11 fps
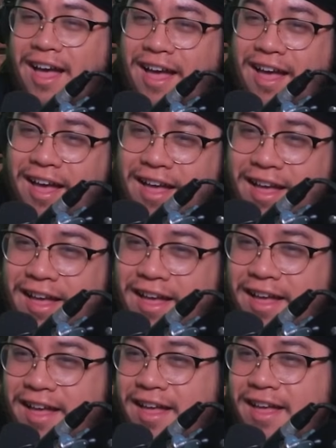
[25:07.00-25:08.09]

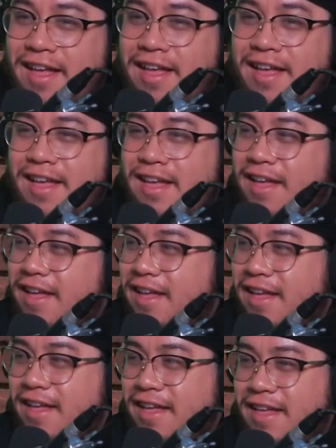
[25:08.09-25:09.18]

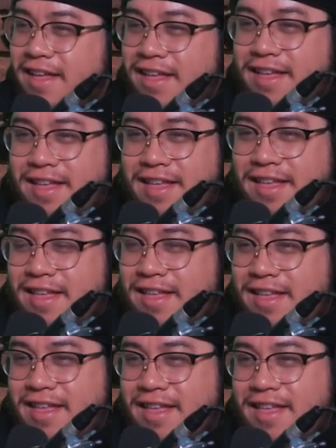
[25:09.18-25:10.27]

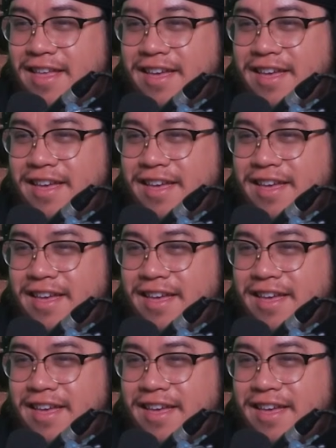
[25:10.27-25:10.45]
(silent)